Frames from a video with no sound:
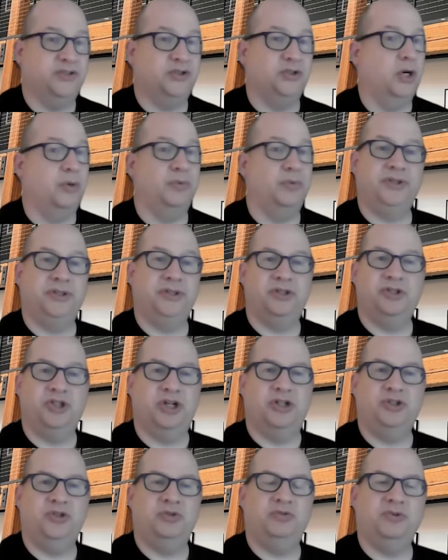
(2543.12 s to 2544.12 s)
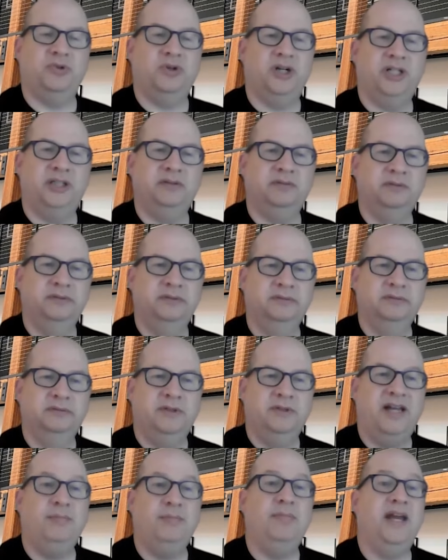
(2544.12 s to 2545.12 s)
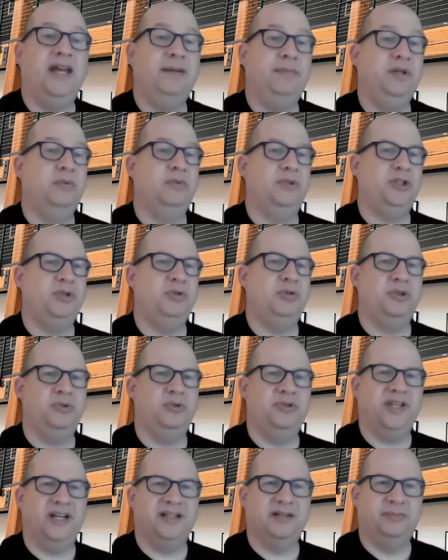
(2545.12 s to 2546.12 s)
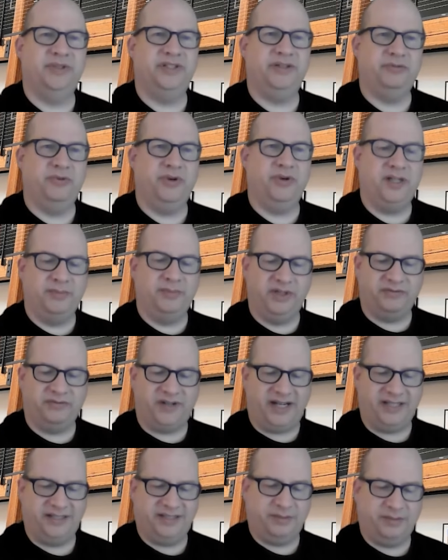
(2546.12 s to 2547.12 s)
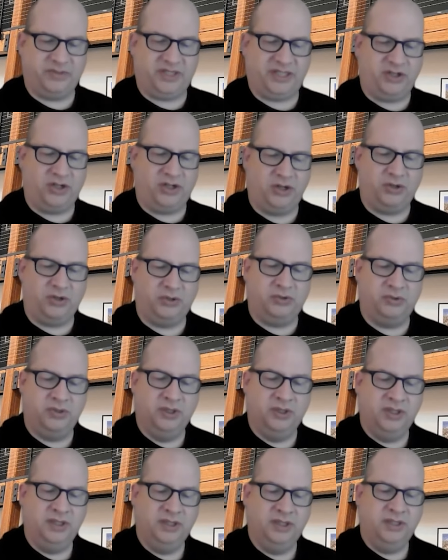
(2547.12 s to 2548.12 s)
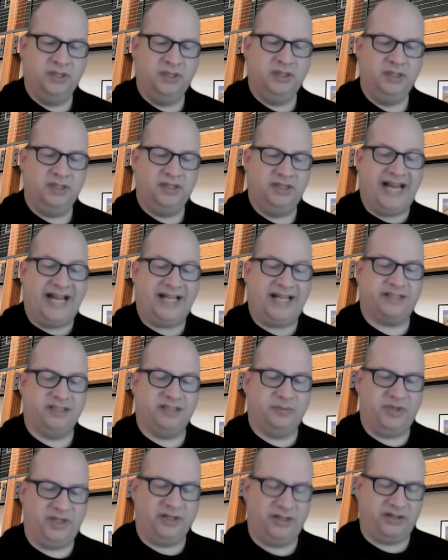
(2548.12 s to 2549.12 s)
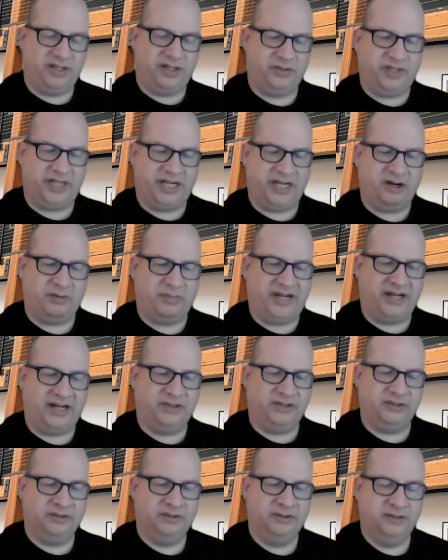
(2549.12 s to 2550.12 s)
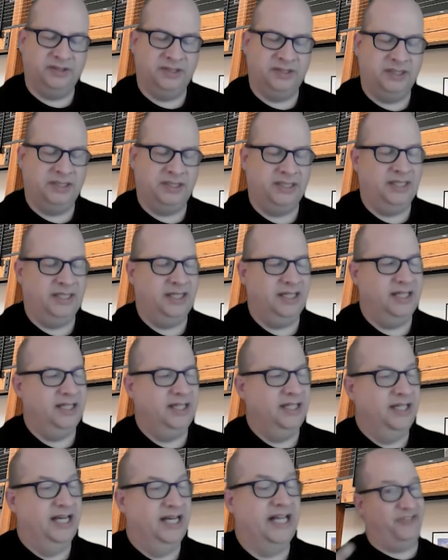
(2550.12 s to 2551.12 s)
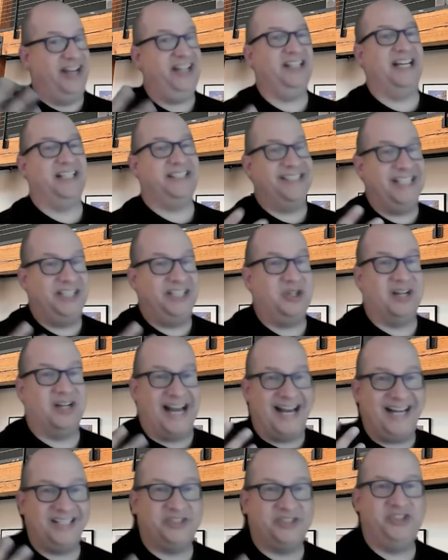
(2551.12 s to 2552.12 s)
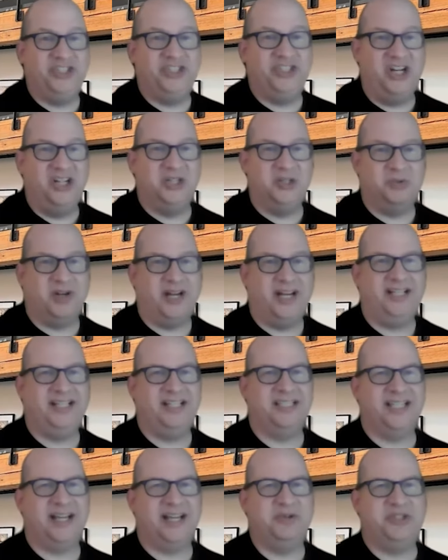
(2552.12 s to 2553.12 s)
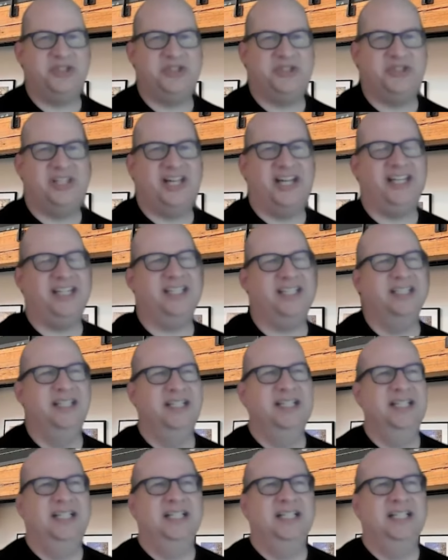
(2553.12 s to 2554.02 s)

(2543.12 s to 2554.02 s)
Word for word: because no one's going to judge you for it? And maybe when you use that complete freedom to find something new, that's going to be the thing we care about. Frankly, I sat there kind of stunned, right? I was just like,